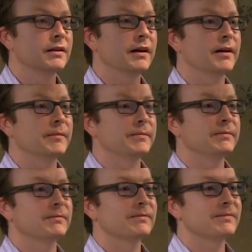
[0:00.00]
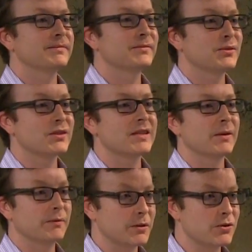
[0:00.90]
Trying to stay
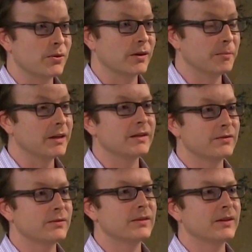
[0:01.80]
away from disorder, but if